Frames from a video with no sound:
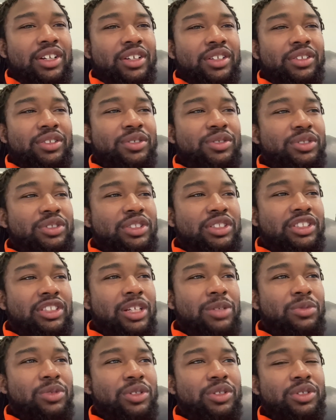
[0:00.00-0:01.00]
lose to
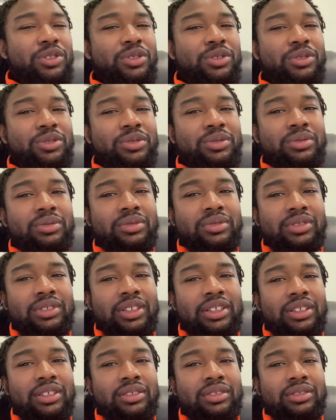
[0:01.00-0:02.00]
someone who
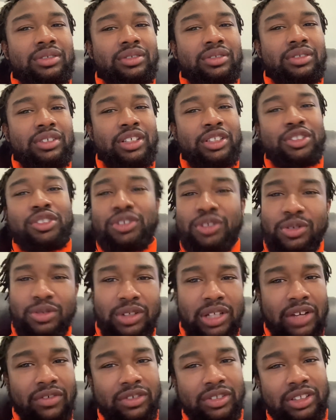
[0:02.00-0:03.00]
is two
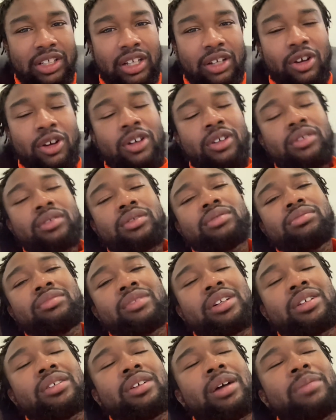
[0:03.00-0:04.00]
levels at, or, er,
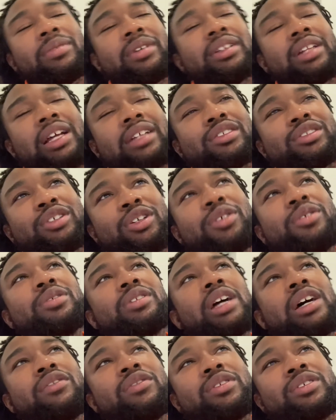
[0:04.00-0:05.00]
well, I mean, not two
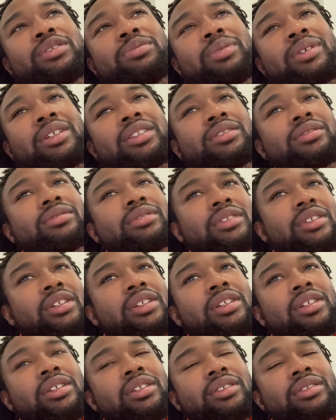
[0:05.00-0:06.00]
levels, but
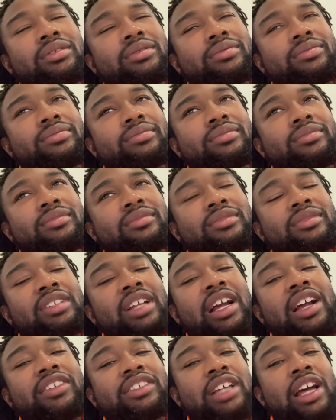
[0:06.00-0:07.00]

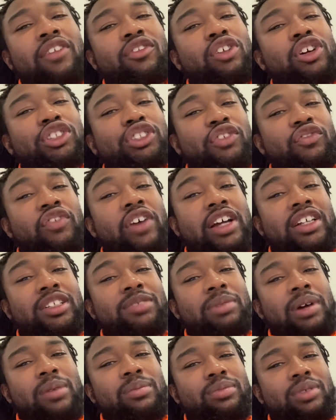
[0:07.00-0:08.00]
like I said, I've lost a fight to
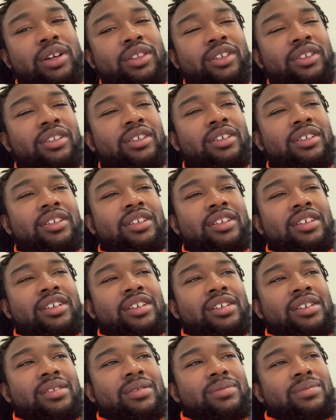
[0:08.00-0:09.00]
my brother,
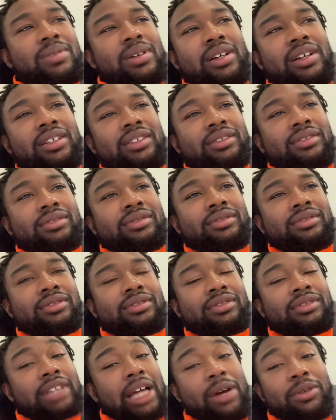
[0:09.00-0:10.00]
but
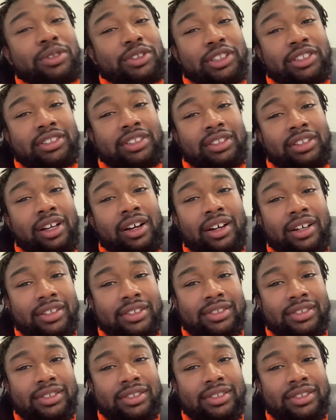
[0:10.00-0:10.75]
that was just a loss.